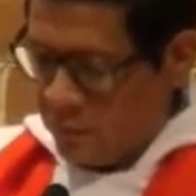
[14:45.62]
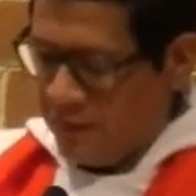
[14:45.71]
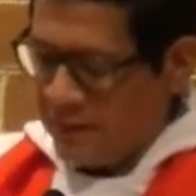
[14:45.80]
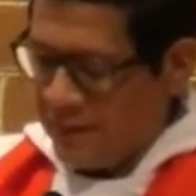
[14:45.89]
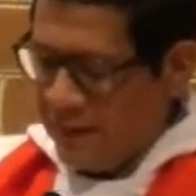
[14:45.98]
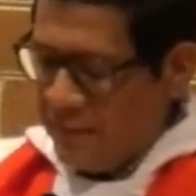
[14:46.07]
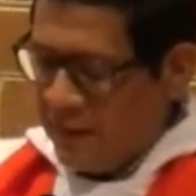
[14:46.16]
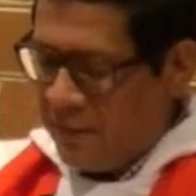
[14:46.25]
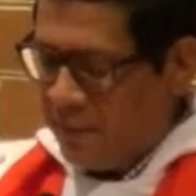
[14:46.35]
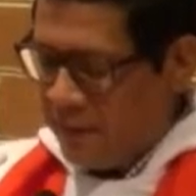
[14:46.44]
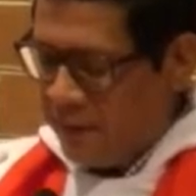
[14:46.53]
so that they
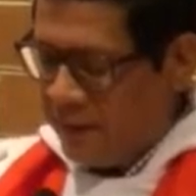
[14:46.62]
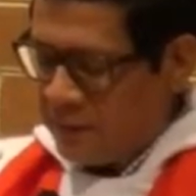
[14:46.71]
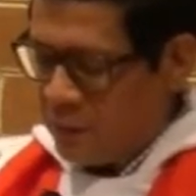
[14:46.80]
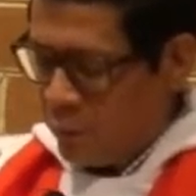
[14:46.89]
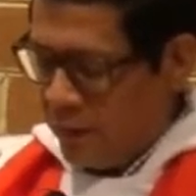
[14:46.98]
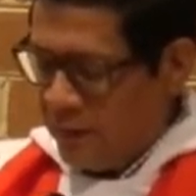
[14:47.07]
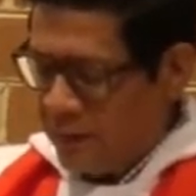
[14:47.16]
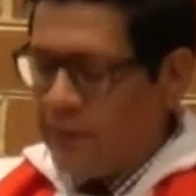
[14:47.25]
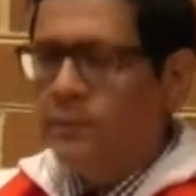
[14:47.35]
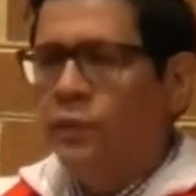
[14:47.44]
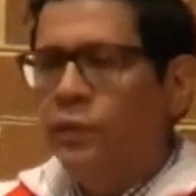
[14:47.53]
might be his
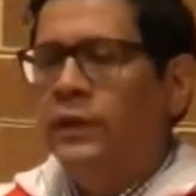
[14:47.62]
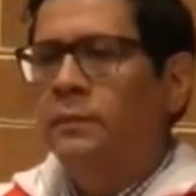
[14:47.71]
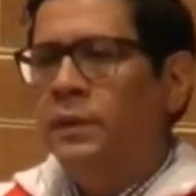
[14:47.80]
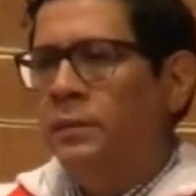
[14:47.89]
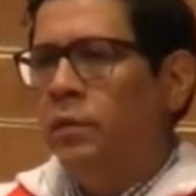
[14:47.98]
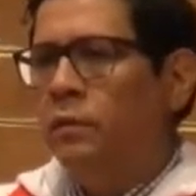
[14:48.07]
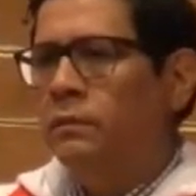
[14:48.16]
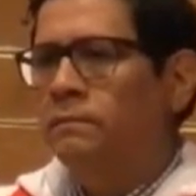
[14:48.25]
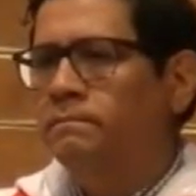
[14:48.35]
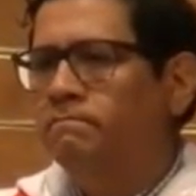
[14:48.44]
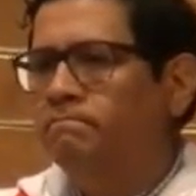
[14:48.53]
right putting people.